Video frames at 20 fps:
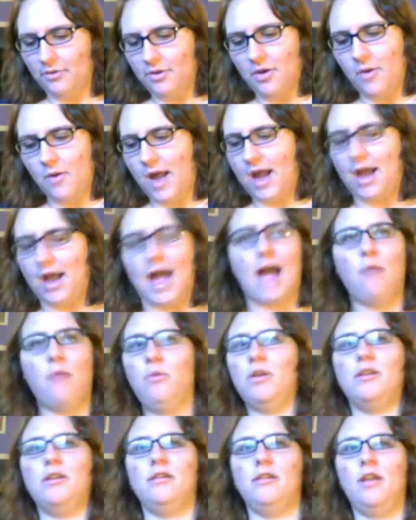I don't know
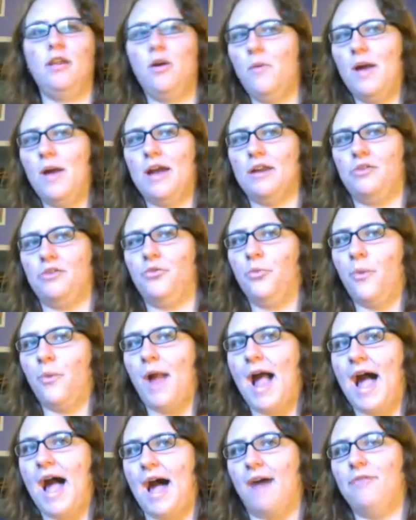how, I wouldn't know how
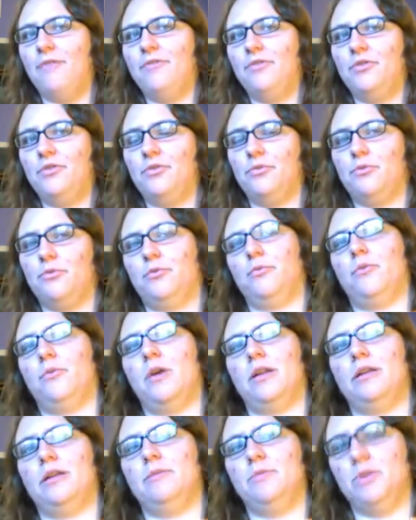to draft
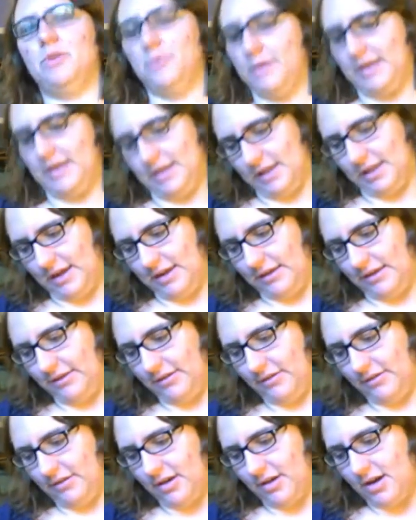while I'm doing
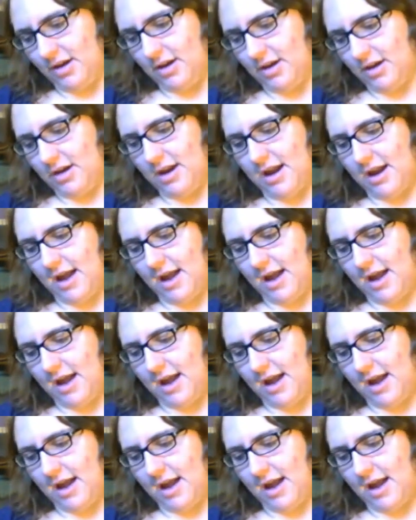this.